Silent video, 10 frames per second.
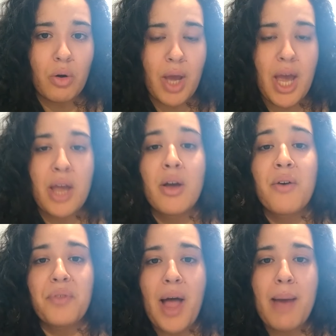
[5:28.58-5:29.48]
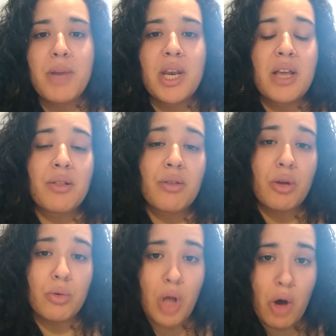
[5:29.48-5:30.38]
okay? Flat meaning it's
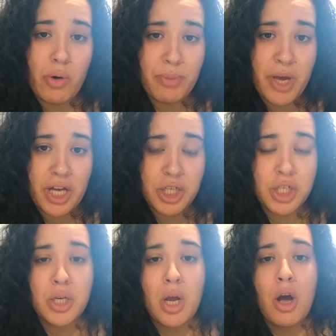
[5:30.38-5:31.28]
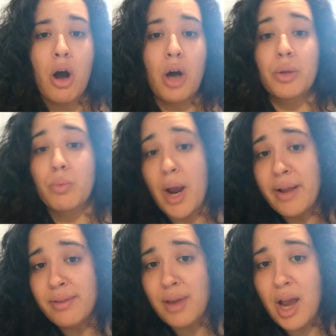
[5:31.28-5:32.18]
too low in pitch. On the
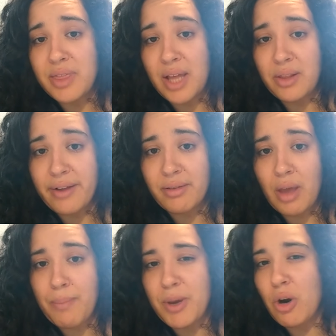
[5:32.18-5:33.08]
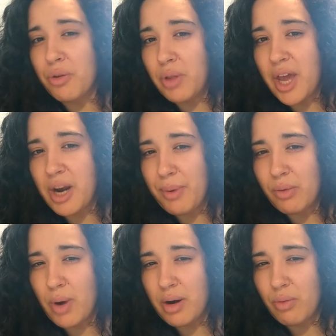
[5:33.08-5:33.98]
right side that lights up, it can also light up
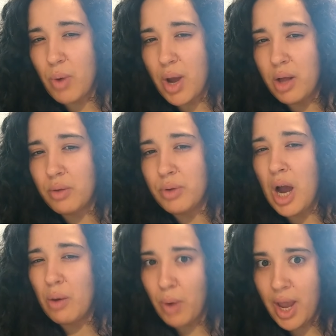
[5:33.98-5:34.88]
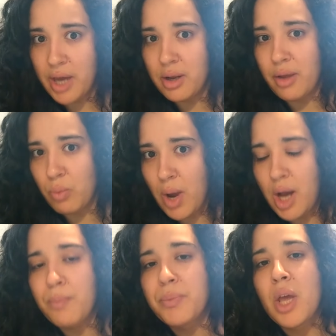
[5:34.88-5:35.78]
as red as
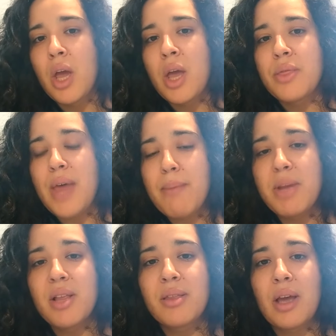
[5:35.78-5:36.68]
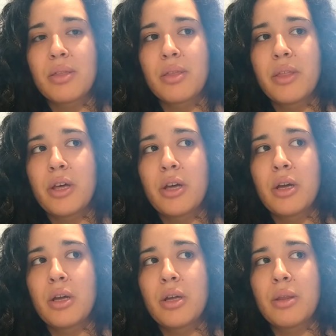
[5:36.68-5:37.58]
well. That means that
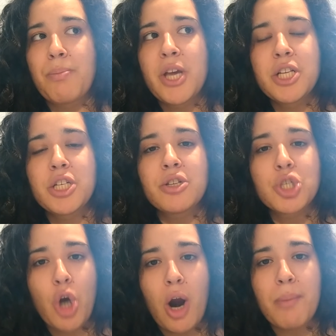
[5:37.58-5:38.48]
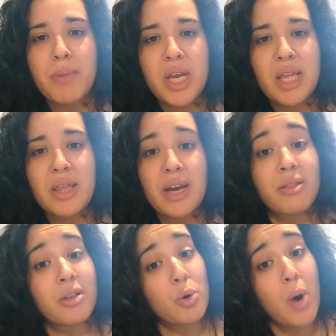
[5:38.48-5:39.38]
the pitch is sharp, meaning that
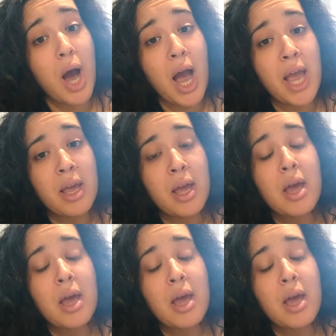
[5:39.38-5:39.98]
it's too high.